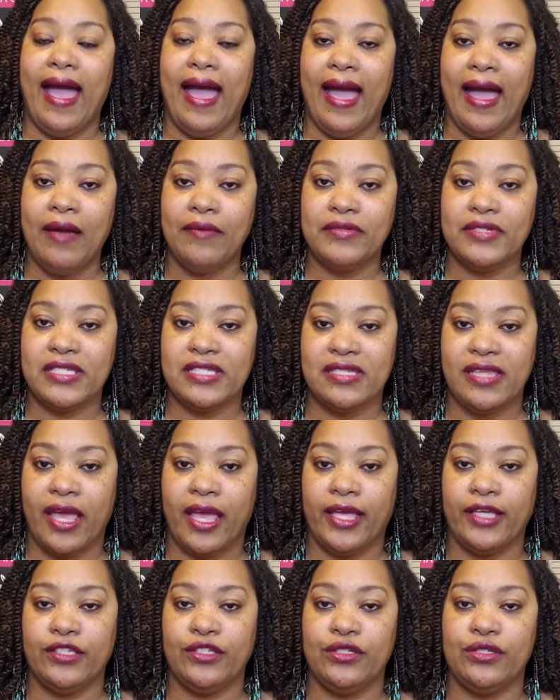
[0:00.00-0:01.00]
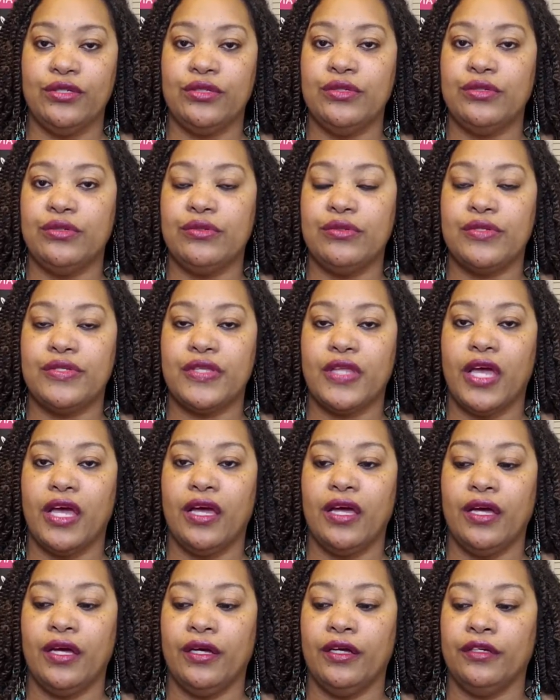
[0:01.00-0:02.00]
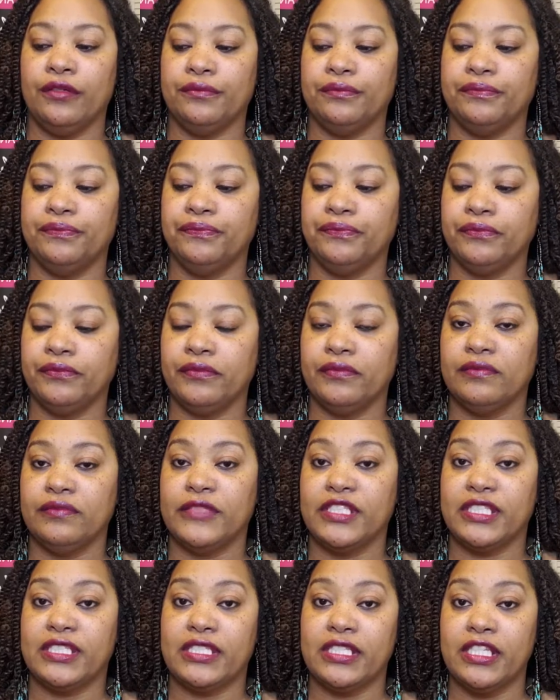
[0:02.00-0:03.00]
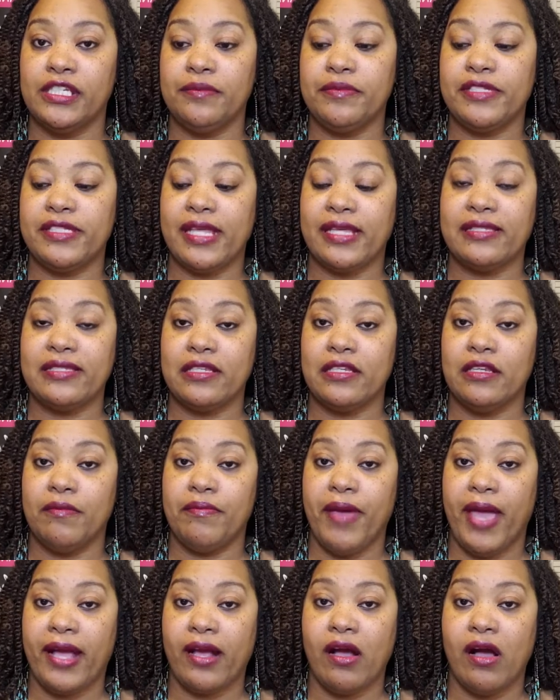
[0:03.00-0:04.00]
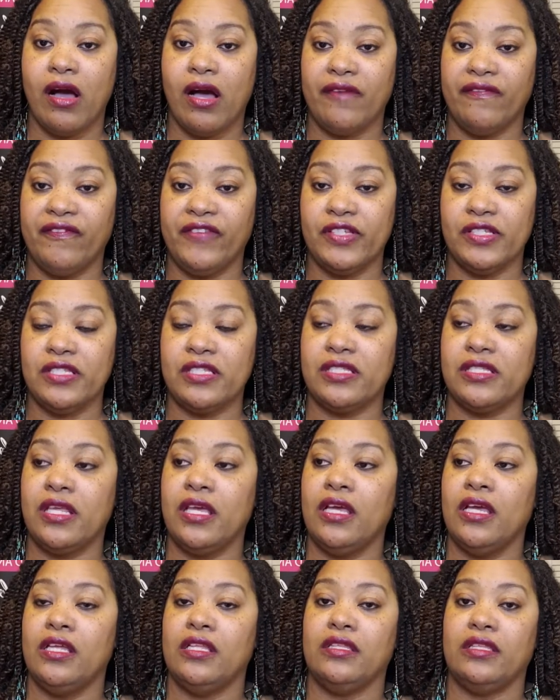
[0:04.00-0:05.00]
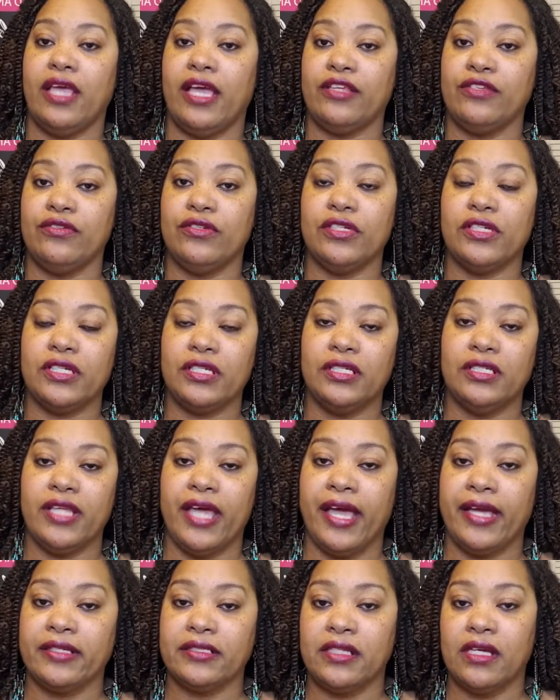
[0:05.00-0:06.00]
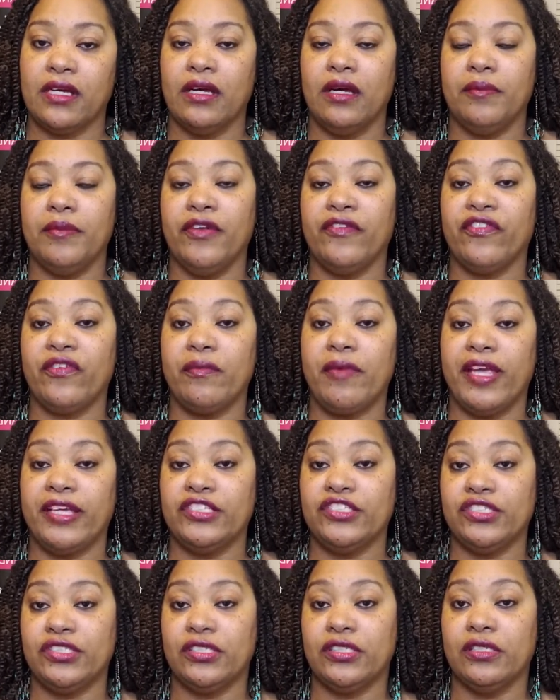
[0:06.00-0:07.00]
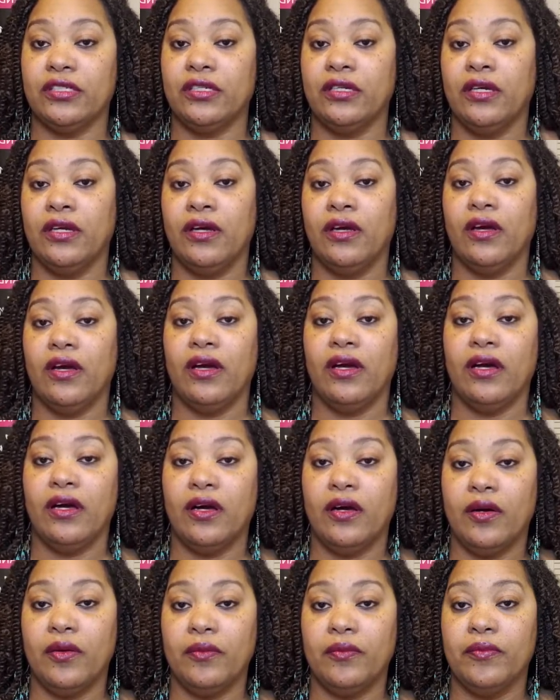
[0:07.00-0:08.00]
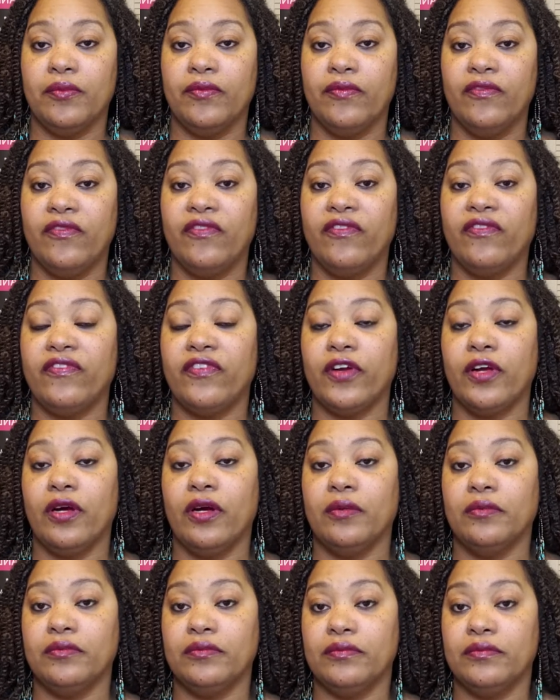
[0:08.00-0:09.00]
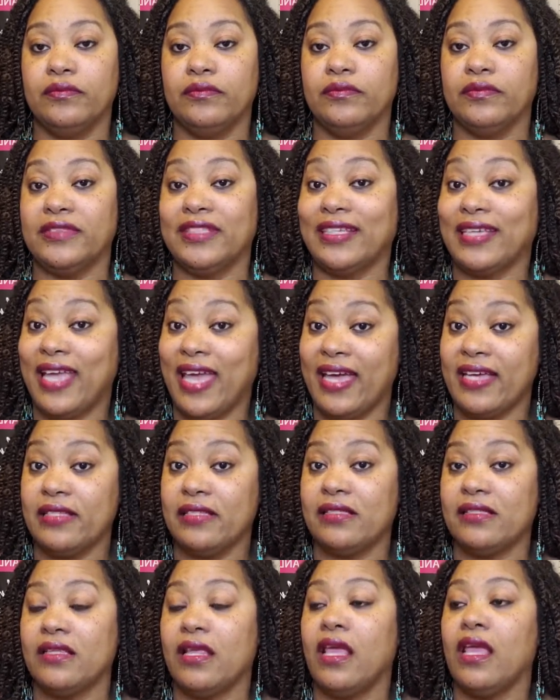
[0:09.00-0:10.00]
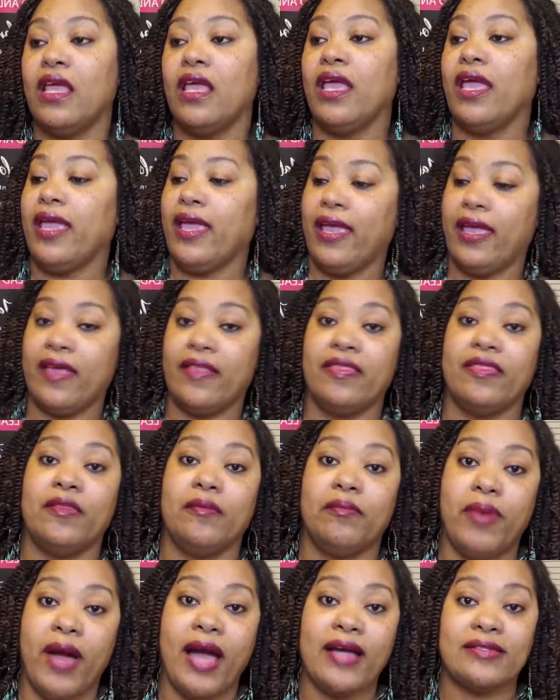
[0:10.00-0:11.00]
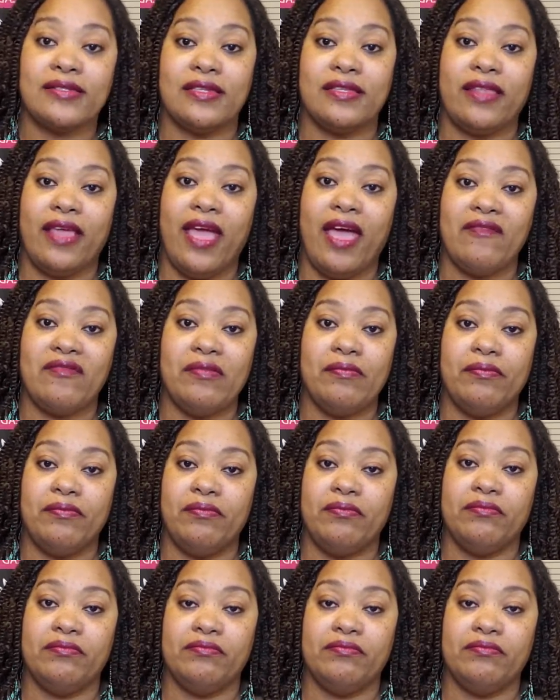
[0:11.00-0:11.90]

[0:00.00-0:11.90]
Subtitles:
I would say use the slips that's in the back office that you can collect information from the guests, in the box that they have in